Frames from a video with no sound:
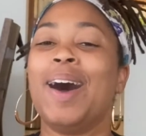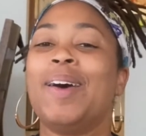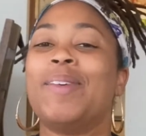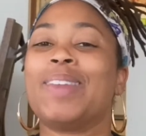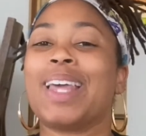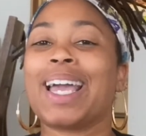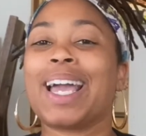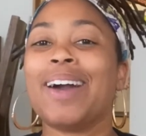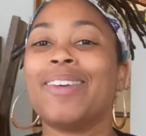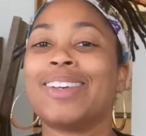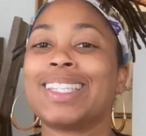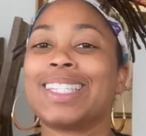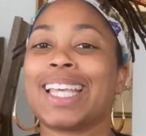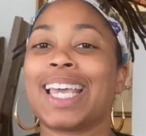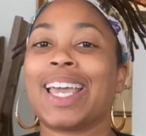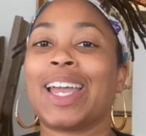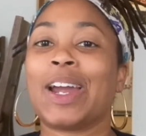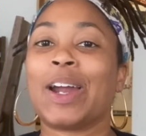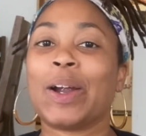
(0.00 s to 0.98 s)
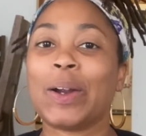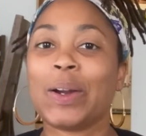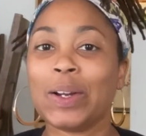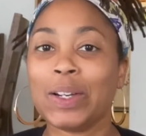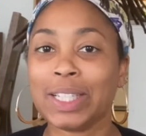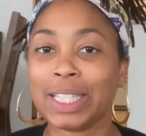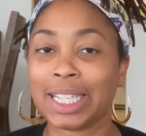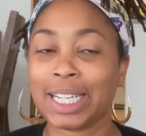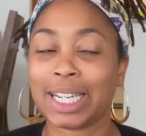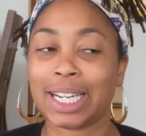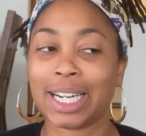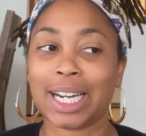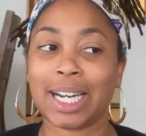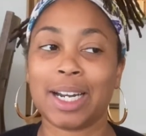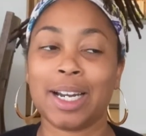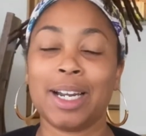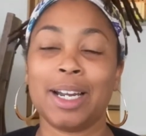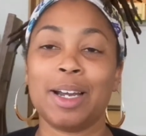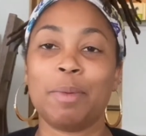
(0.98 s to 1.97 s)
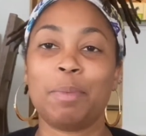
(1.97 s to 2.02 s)
Like I was saying
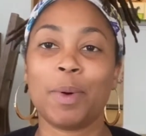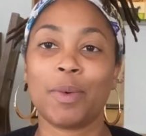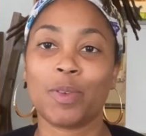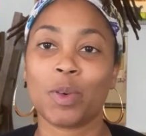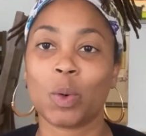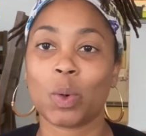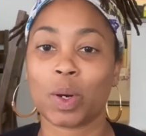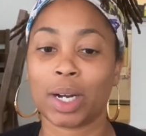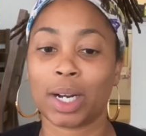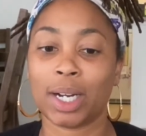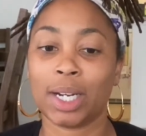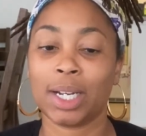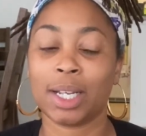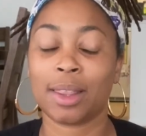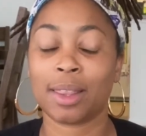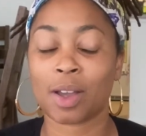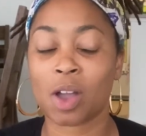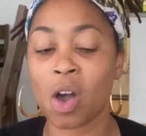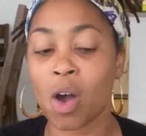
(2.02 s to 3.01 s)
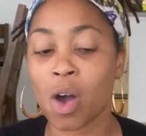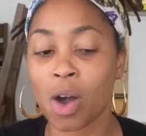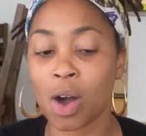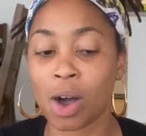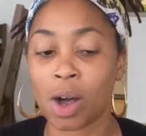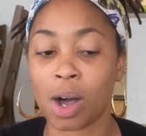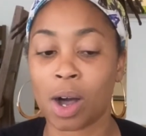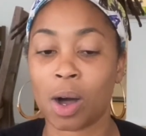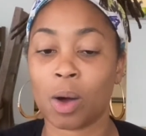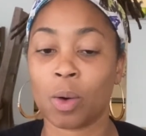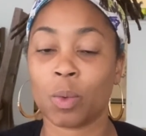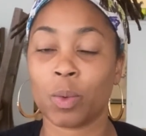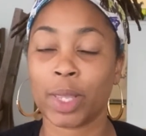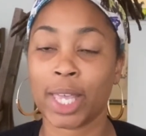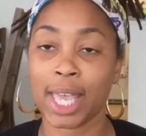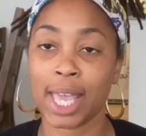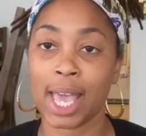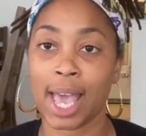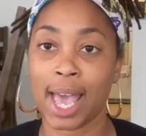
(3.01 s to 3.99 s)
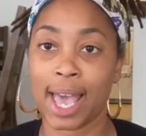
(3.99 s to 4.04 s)
earlier before the call,
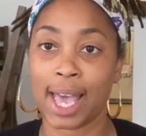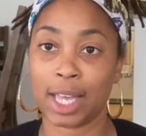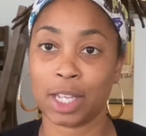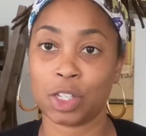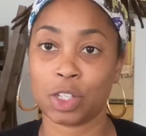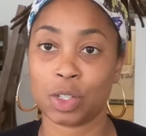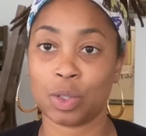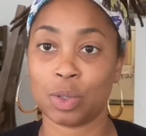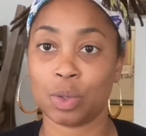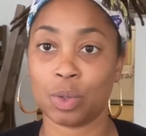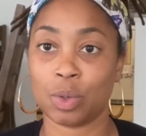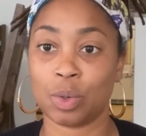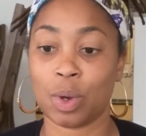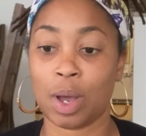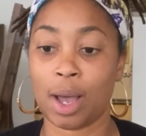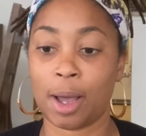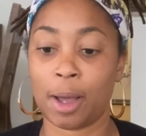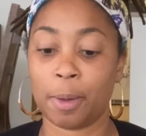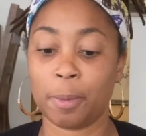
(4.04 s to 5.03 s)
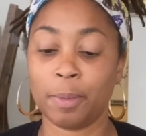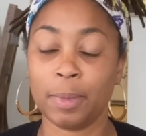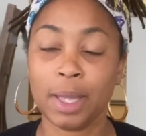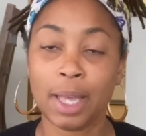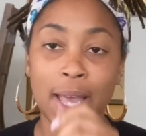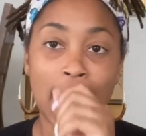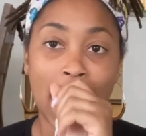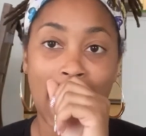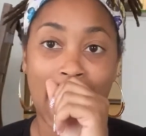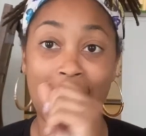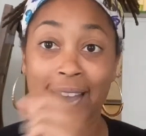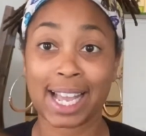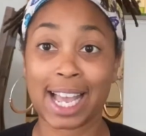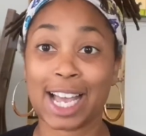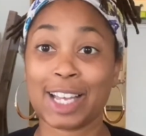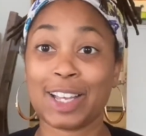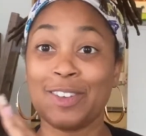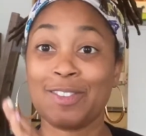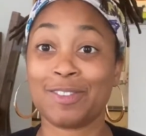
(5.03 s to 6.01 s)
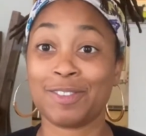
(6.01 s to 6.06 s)
we had to, I
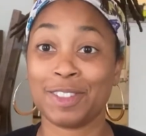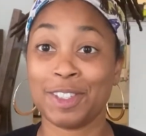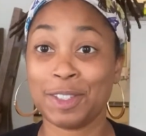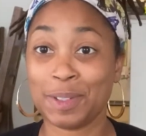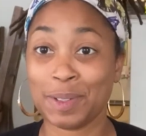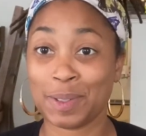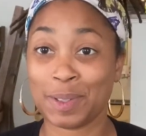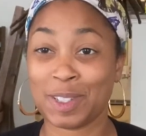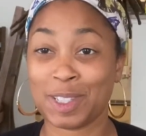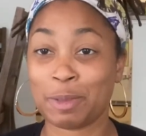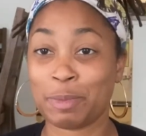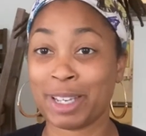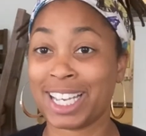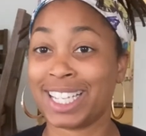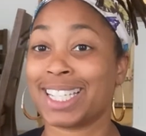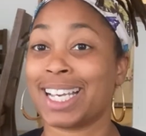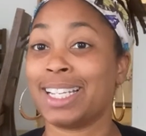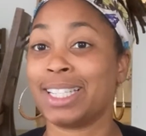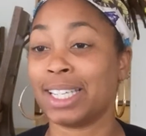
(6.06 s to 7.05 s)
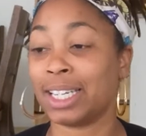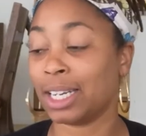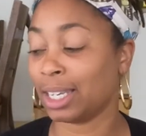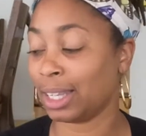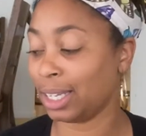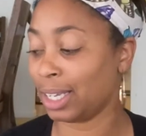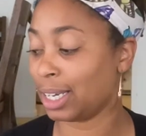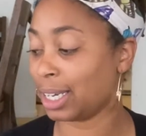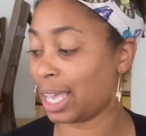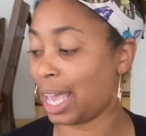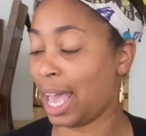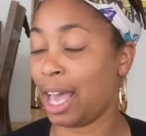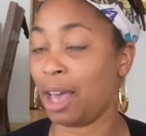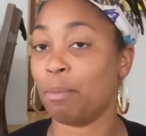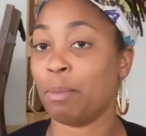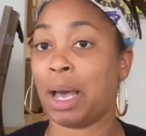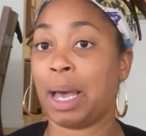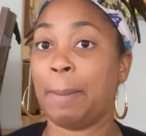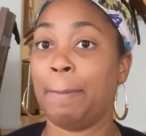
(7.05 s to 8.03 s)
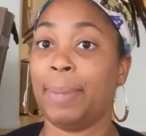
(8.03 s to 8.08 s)
got confused because I didn't look at
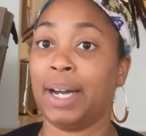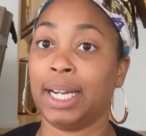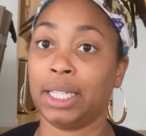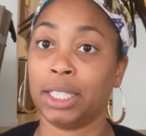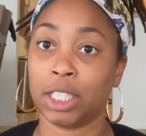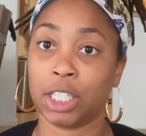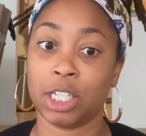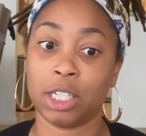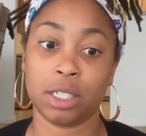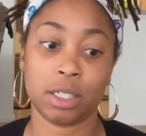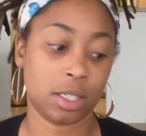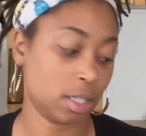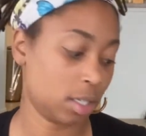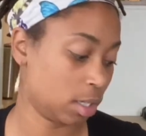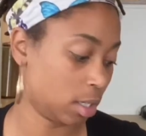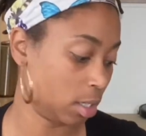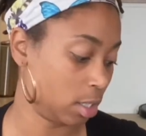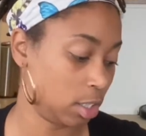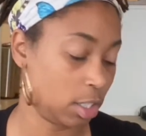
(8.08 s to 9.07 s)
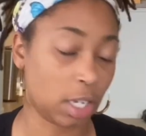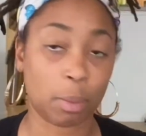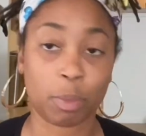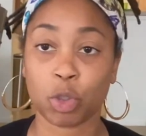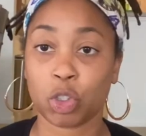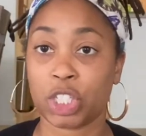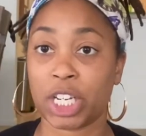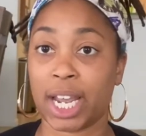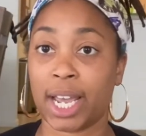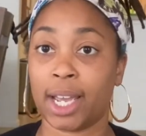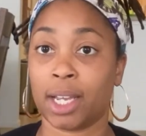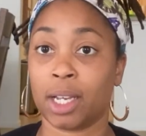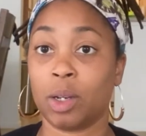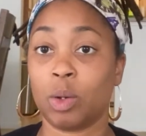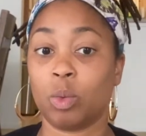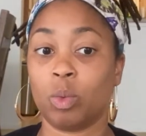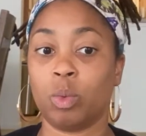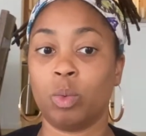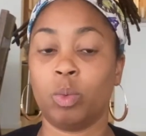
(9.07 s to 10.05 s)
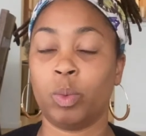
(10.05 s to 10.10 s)
my binder to double check
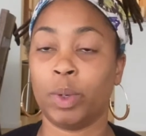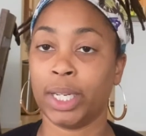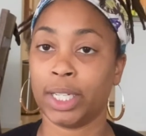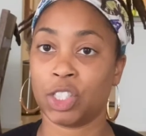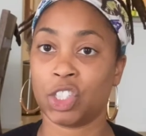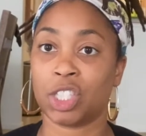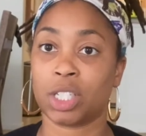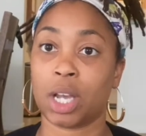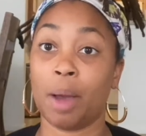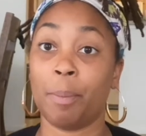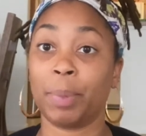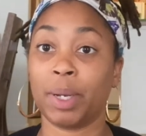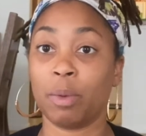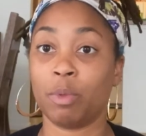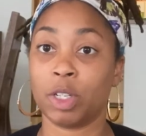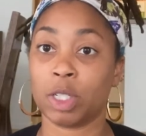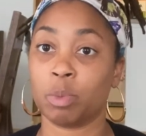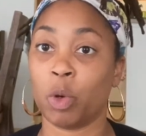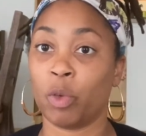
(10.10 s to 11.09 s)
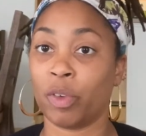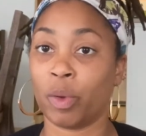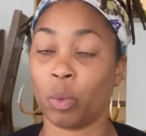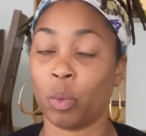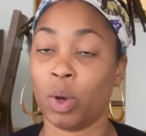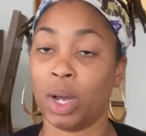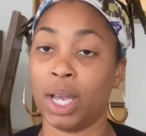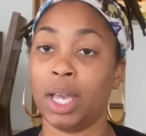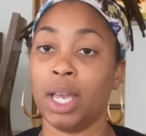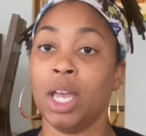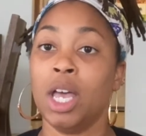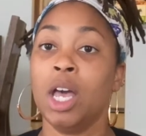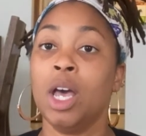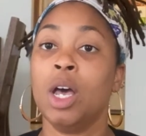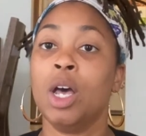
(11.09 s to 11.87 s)
which company was moving what.